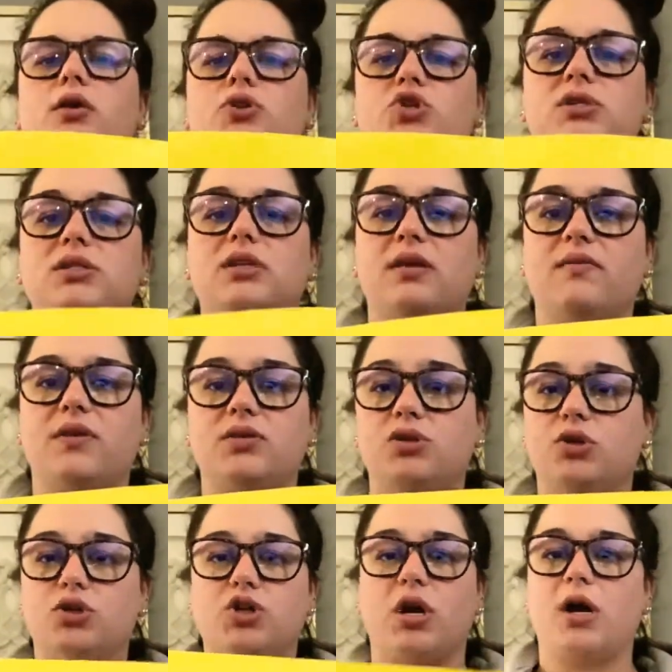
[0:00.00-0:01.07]
of just give it to
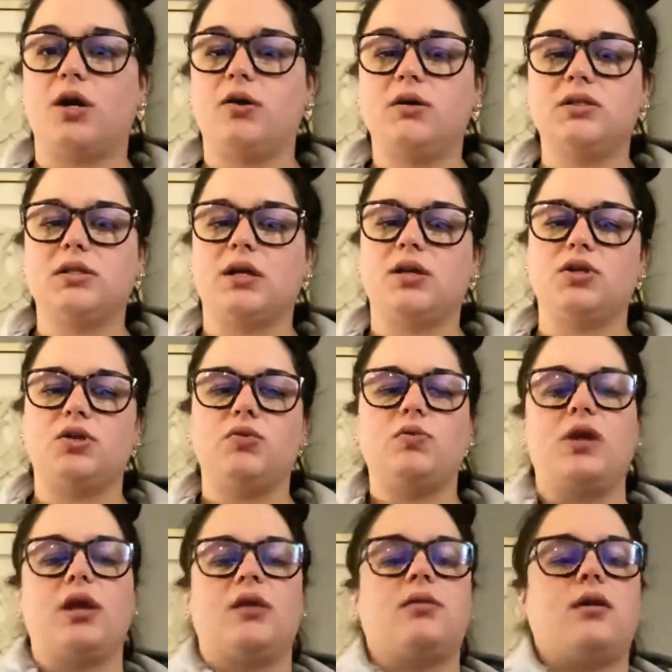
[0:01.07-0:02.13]
your child and you
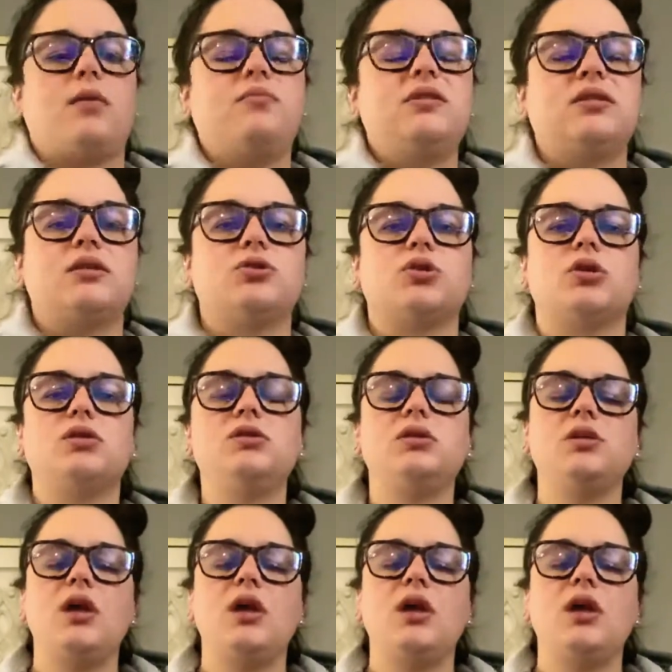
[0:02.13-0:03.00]
hand them scissors